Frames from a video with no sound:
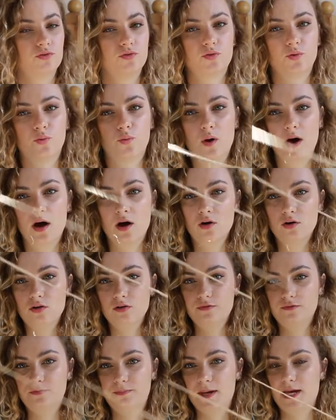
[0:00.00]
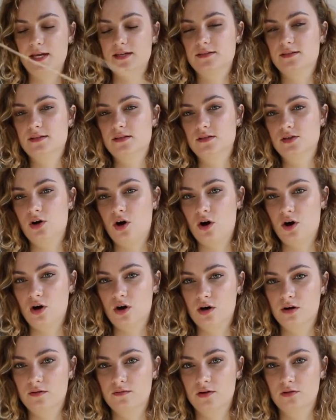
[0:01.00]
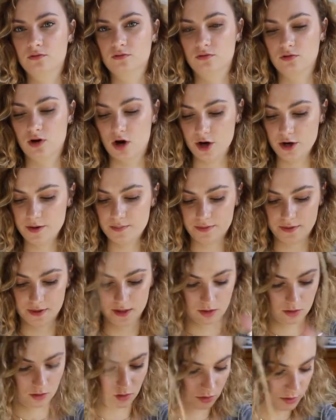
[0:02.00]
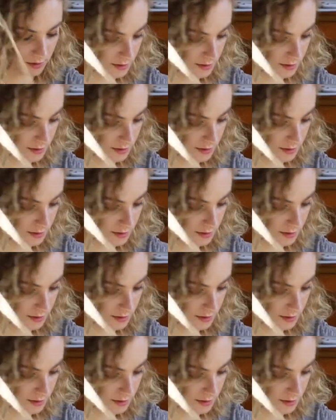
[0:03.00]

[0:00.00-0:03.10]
12 pieces of rope that are all